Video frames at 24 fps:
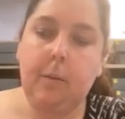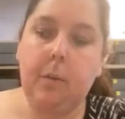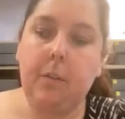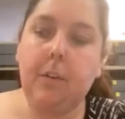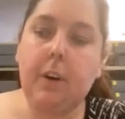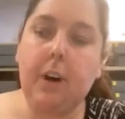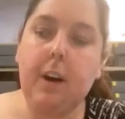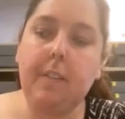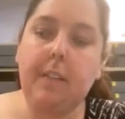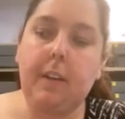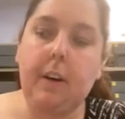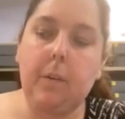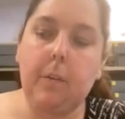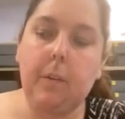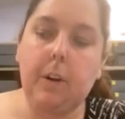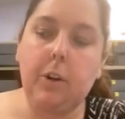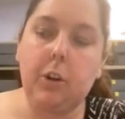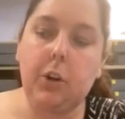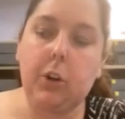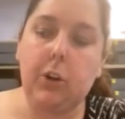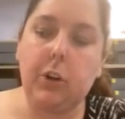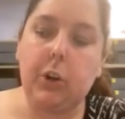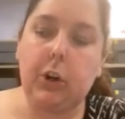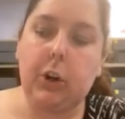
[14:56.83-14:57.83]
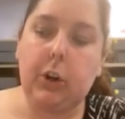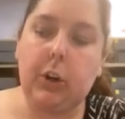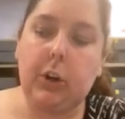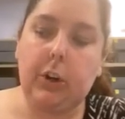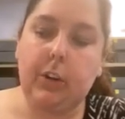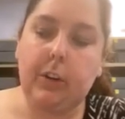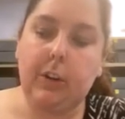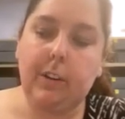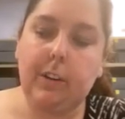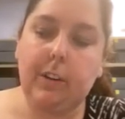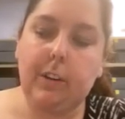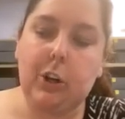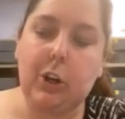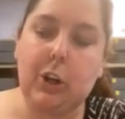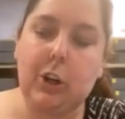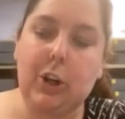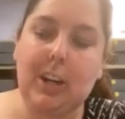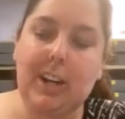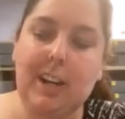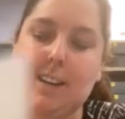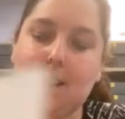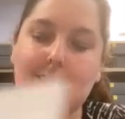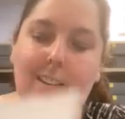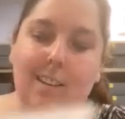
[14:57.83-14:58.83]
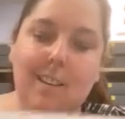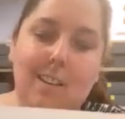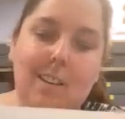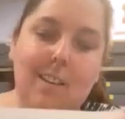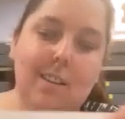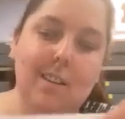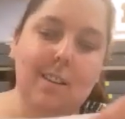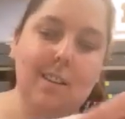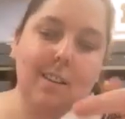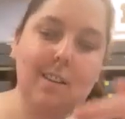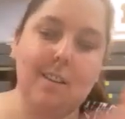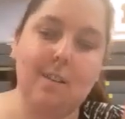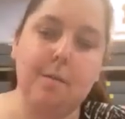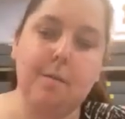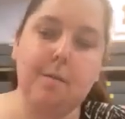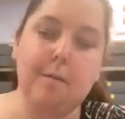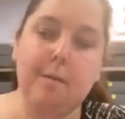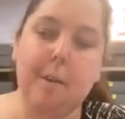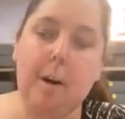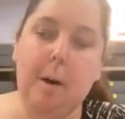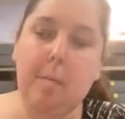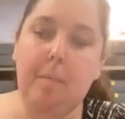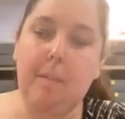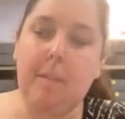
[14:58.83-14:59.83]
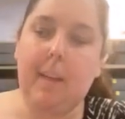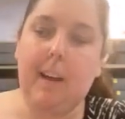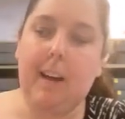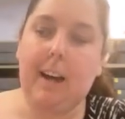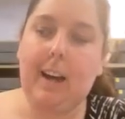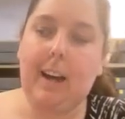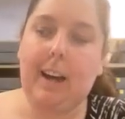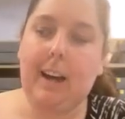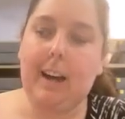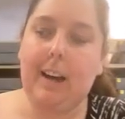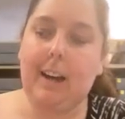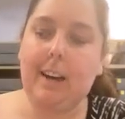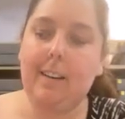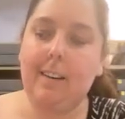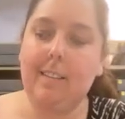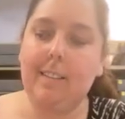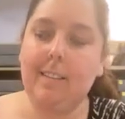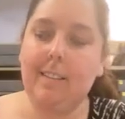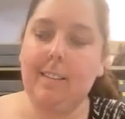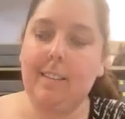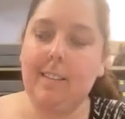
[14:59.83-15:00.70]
We've got the original sheets from the